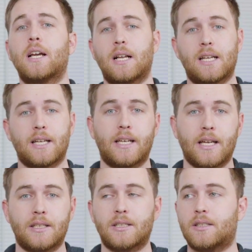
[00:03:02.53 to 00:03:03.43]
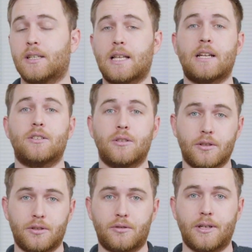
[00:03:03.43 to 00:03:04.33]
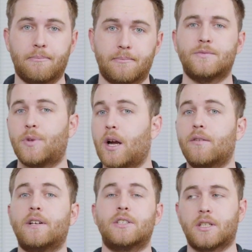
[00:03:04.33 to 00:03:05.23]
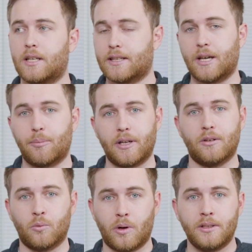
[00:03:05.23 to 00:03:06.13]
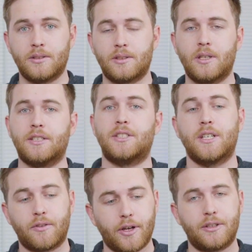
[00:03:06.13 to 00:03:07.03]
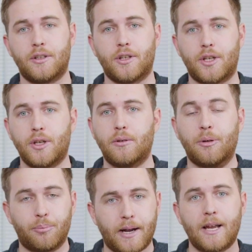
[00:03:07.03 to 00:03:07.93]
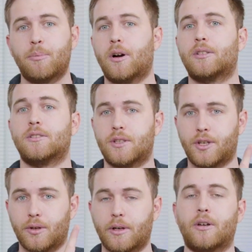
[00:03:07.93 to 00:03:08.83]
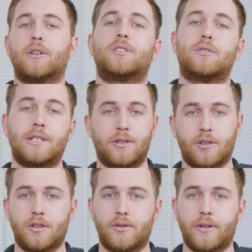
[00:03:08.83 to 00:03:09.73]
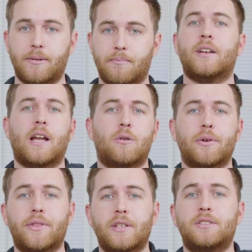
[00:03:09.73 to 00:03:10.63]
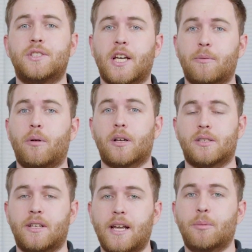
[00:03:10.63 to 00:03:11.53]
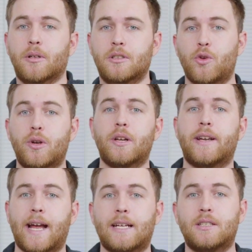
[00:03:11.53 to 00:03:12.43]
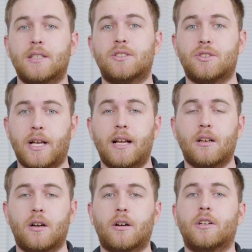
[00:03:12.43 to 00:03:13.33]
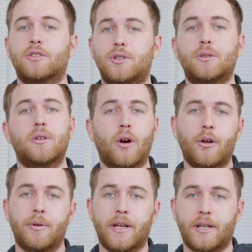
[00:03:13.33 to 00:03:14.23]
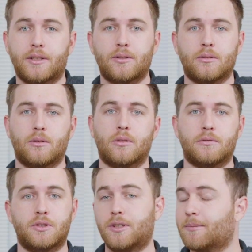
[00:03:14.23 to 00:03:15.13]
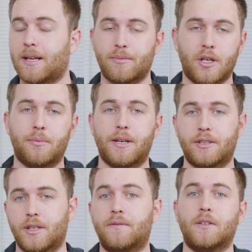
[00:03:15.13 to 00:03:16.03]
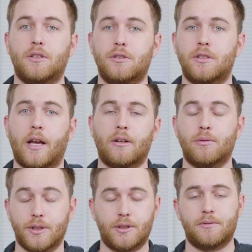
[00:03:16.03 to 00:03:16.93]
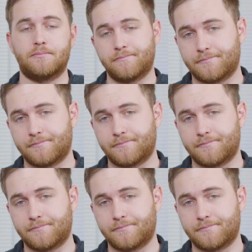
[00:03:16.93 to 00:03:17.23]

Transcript: click again to send that to the stream. Now if I just click that button once, instead of going to the queue, it bypasses the queue and goes straight to the stream. Now with this checkbox enabled, you can add this chat log to your OBS or Streamlabs OBS if you use that, which